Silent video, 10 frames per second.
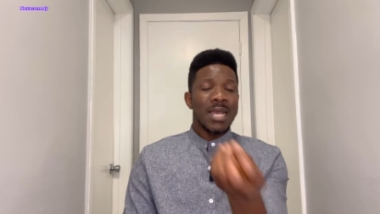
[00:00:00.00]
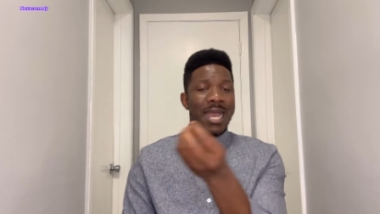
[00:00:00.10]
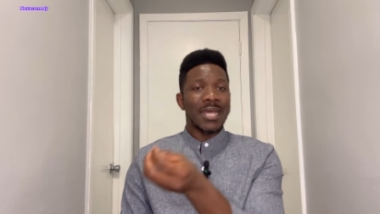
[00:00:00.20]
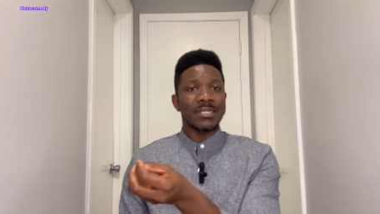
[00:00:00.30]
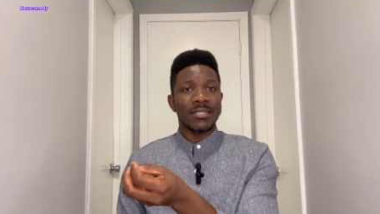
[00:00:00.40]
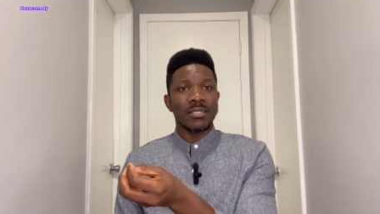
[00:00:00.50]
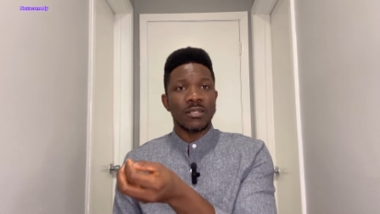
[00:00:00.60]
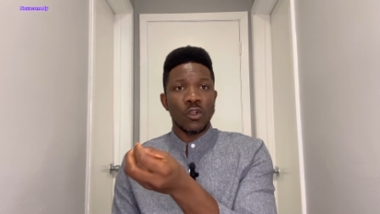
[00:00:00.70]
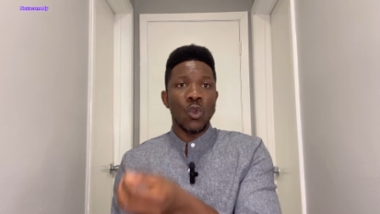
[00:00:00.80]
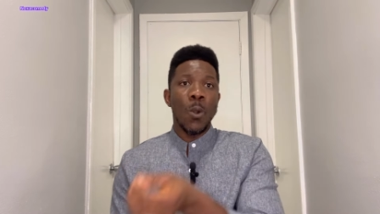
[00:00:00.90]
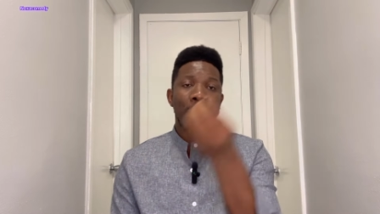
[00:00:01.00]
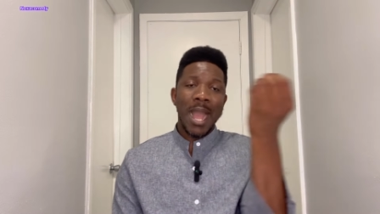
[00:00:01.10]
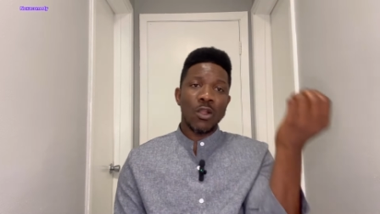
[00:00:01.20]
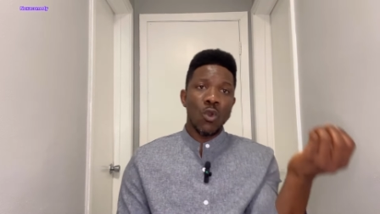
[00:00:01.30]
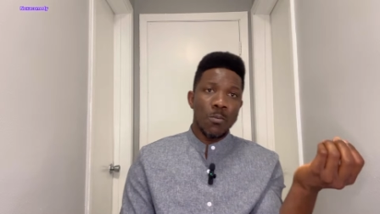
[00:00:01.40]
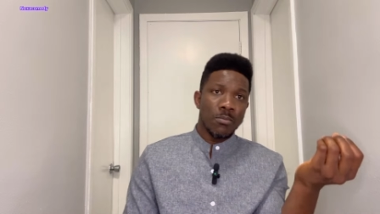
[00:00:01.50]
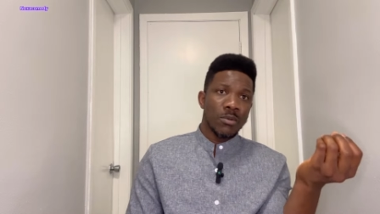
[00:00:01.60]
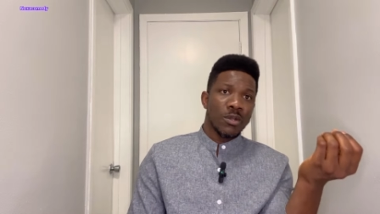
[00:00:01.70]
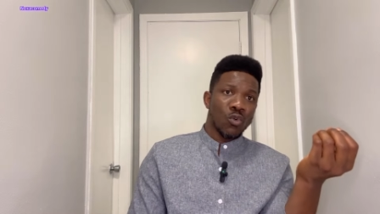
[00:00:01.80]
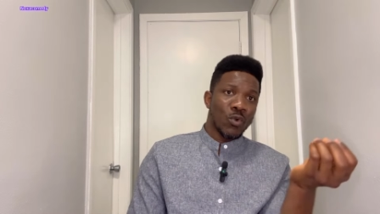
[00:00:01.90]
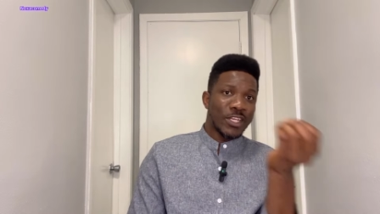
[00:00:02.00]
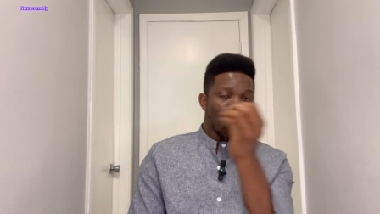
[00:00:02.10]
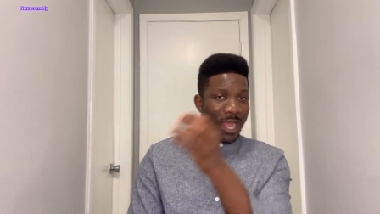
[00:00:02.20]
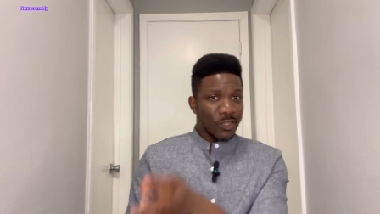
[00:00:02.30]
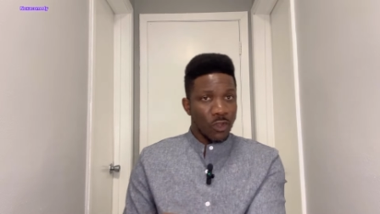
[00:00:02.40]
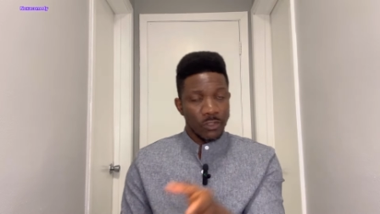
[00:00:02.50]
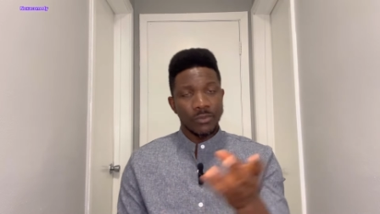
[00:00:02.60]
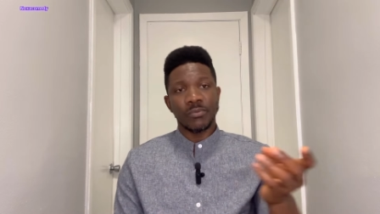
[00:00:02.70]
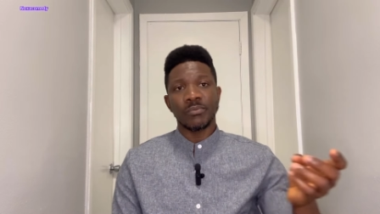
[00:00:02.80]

and go back home when you are done.